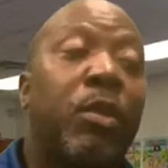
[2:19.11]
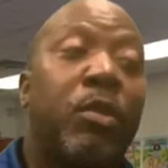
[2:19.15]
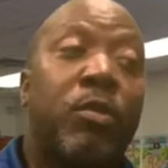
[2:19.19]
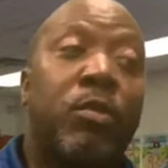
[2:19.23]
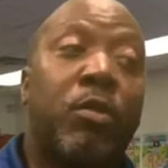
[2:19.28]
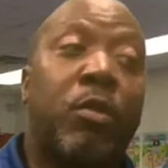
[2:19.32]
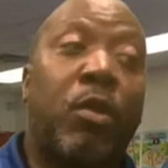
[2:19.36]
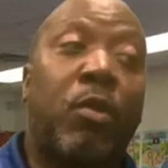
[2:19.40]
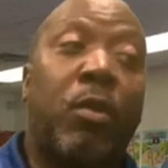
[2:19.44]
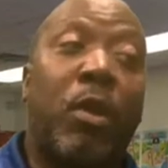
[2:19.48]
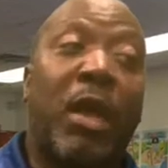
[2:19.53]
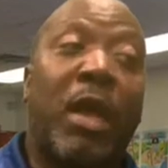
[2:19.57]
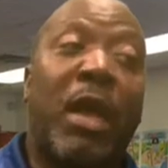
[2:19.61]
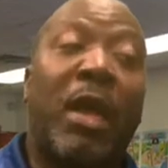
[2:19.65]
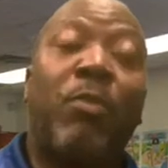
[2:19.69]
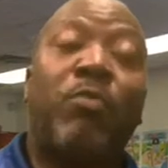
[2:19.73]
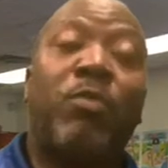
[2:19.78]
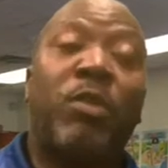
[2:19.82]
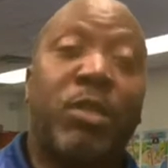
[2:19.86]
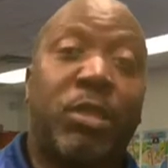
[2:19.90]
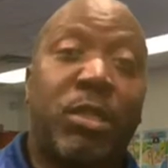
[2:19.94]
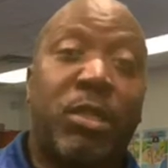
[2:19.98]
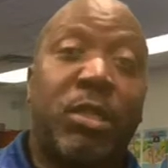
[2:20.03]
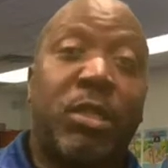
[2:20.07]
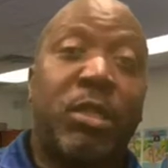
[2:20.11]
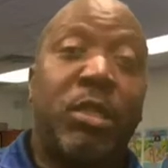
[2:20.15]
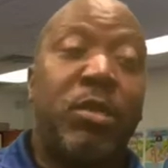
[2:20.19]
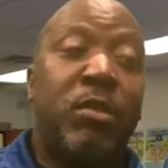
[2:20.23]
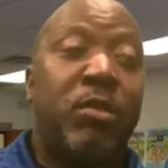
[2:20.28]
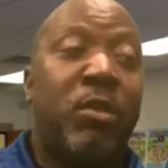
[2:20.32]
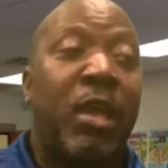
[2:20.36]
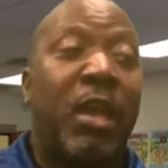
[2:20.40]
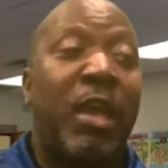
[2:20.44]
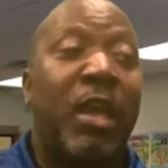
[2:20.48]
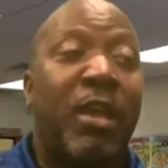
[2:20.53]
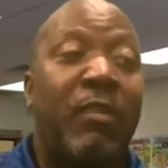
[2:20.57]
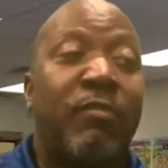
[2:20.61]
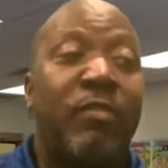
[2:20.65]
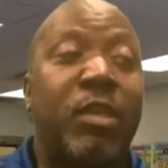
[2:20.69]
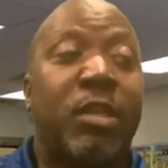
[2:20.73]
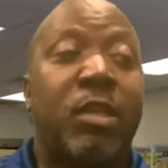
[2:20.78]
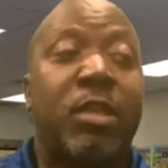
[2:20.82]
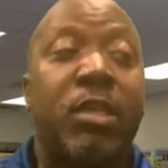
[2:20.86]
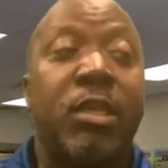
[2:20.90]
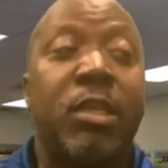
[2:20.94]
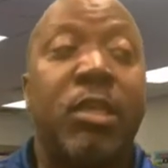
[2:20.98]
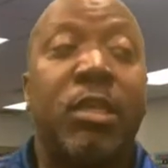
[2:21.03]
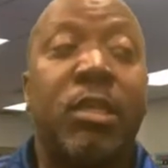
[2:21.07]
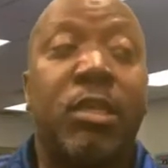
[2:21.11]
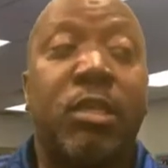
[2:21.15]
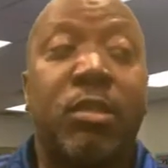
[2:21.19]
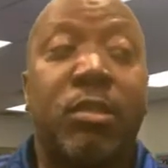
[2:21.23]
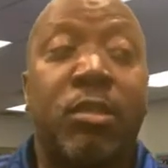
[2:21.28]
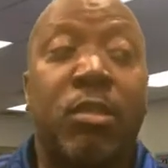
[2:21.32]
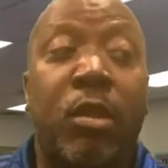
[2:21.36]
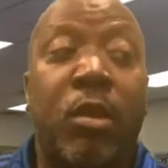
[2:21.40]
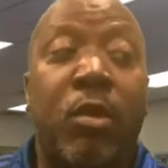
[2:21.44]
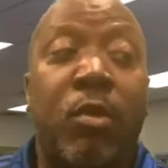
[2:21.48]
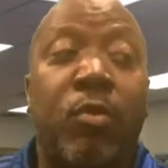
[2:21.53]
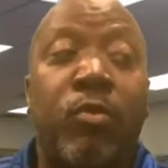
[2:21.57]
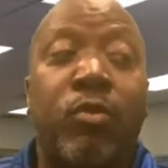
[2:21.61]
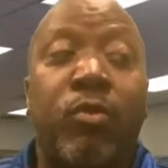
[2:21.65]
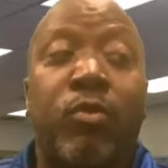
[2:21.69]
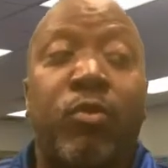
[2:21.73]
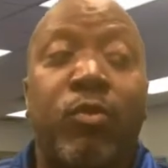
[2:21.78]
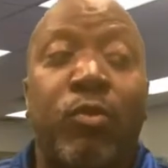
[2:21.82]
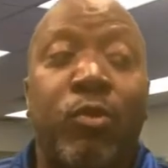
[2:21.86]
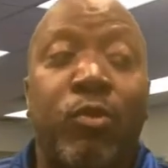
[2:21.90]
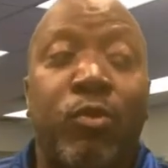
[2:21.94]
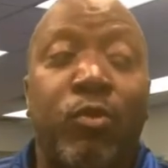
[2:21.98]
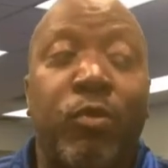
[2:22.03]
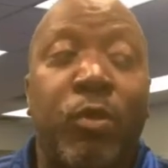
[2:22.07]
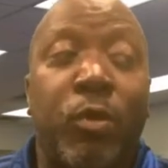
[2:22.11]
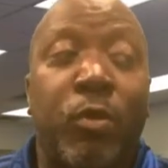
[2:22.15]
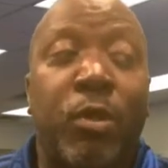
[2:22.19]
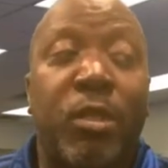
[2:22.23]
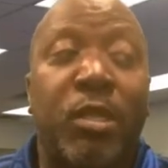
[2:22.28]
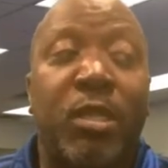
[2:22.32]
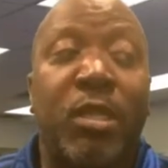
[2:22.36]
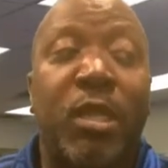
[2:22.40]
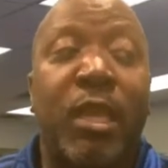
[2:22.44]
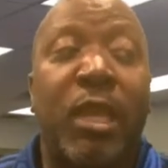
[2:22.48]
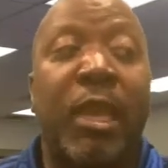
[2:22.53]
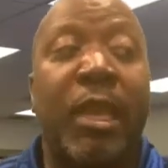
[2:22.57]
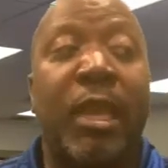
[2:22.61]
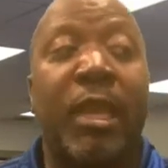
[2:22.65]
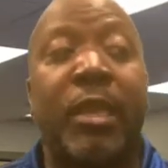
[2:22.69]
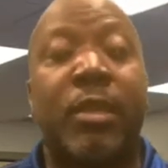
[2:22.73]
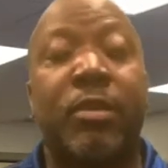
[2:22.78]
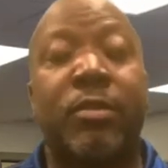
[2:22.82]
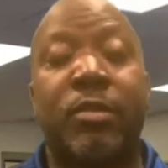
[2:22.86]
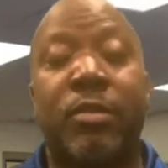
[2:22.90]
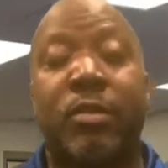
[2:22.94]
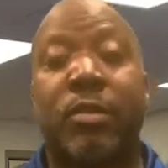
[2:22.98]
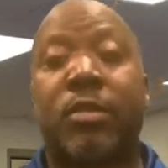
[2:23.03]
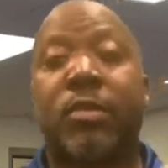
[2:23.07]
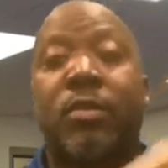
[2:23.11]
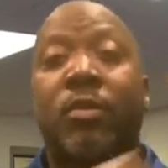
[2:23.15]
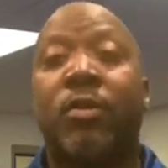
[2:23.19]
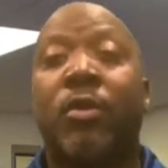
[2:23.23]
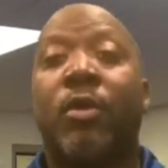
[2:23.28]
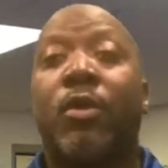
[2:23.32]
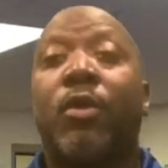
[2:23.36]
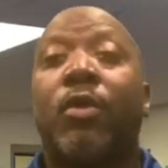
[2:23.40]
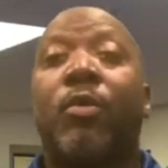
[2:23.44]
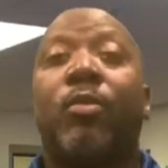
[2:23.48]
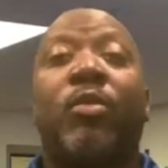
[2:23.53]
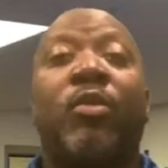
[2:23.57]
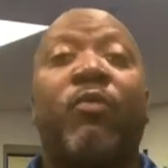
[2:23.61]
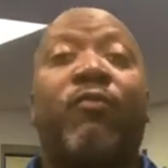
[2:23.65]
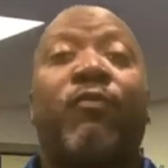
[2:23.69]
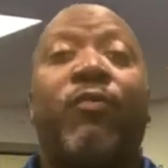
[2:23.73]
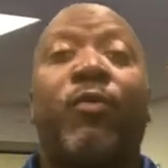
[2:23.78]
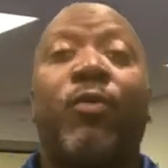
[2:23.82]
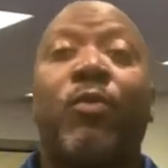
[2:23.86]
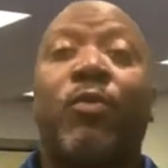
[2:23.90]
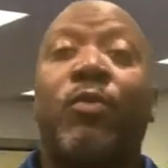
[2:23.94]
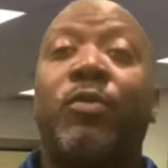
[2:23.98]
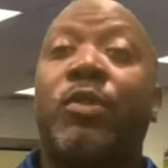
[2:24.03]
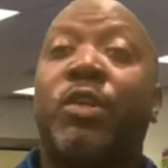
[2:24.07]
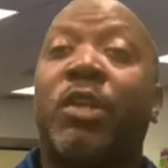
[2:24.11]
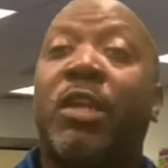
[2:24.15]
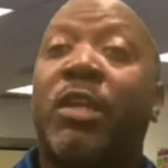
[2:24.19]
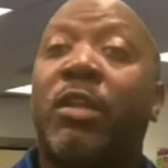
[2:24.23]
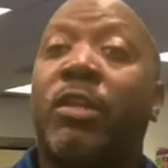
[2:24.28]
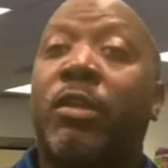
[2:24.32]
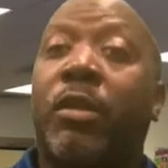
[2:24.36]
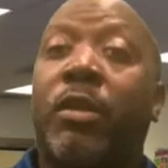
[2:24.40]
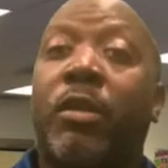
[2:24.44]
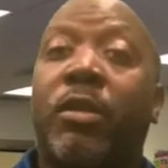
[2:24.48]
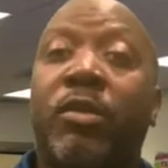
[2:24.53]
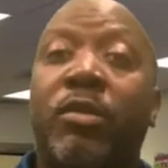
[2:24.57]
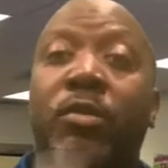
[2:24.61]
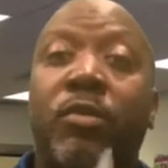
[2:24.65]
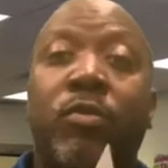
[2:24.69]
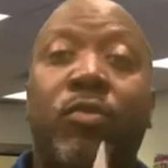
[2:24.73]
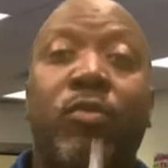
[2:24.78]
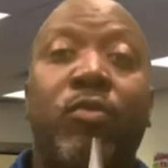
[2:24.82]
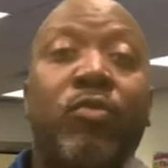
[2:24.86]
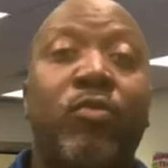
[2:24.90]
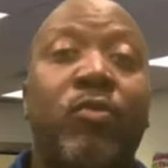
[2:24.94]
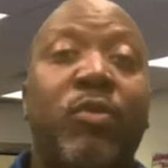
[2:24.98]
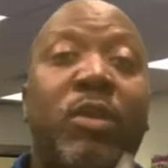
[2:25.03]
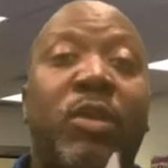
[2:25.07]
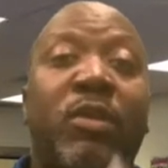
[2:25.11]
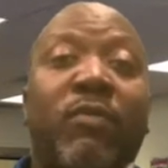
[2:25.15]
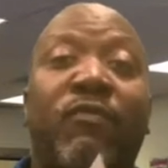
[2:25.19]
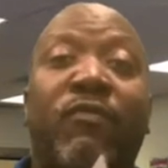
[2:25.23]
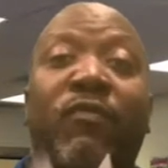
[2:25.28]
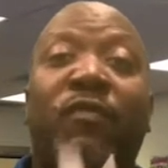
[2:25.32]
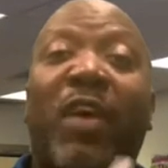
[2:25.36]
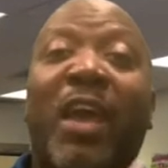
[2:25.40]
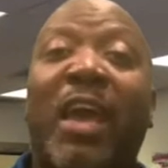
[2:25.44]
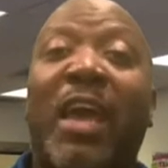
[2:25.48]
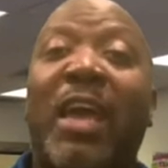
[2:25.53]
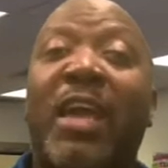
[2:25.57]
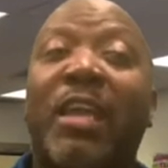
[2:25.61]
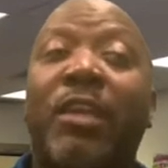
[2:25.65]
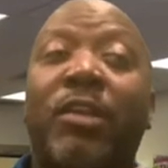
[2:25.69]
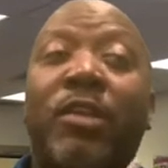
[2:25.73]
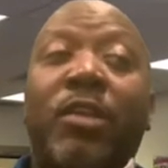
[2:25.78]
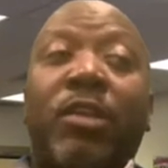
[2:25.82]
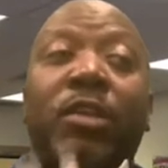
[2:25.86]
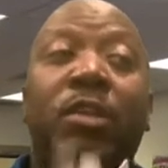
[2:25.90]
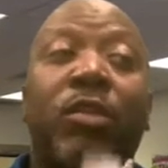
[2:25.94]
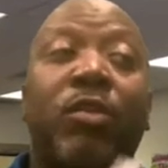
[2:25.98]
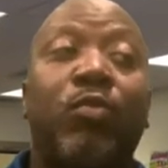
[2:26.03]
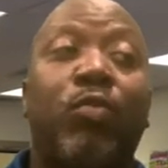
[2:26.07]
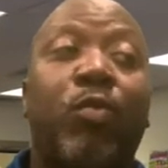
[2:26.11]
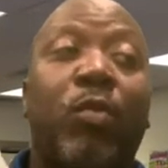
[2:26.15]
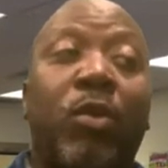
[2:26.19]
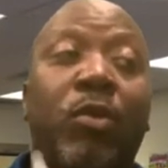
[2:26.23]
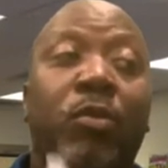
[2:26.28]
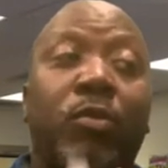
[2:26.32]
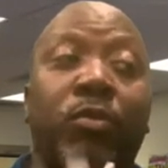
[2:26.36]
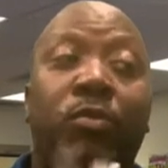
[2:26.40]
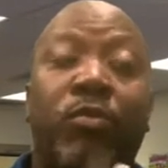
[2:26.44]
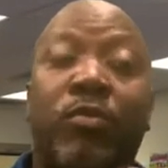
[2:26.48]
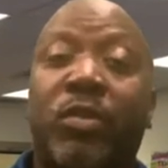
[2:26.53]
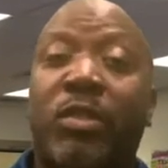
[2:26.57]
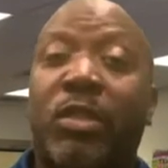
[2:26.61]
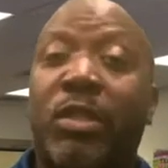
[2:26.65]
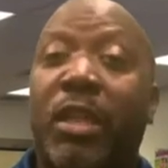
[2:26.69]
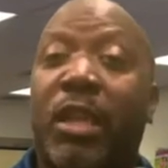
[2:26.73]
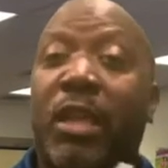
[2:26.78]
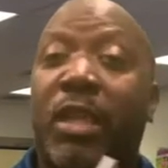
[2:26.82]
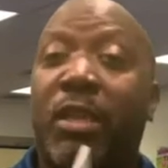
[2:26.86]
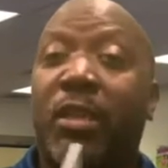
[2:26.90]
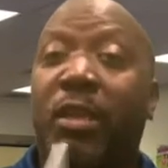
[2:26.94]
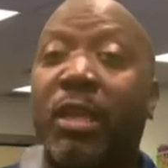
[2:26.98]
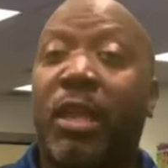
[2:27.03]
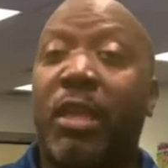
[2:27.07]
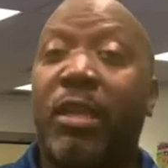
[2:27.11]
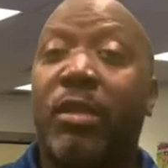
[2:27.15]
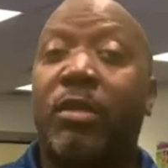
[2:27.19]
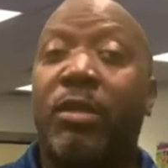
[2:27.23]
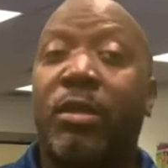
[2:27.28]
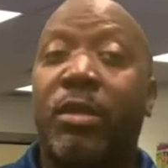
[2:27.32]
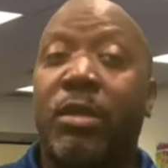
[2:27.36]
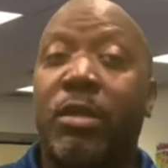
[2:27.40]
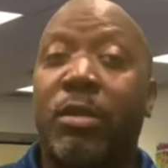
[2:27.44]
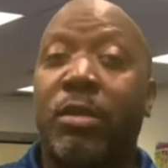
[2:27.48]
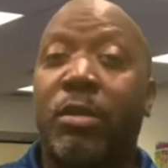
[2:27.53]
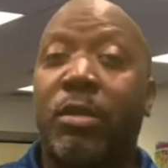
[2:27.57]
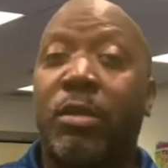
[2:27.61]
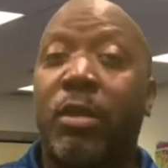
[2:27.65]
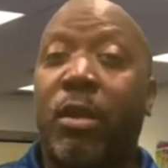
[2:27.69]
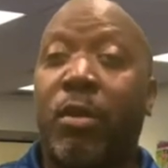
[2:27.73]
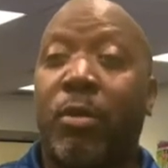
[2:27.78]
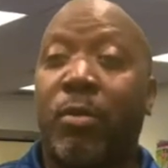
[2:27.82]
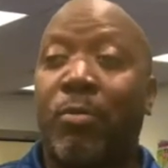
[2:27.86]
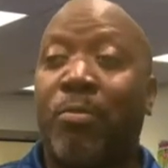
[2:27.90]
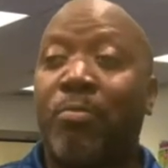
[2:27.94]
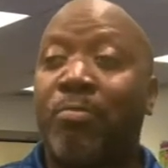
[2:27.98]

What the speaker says: So I would still have the kids go through the text before, just look through it and find any words that they didn't know.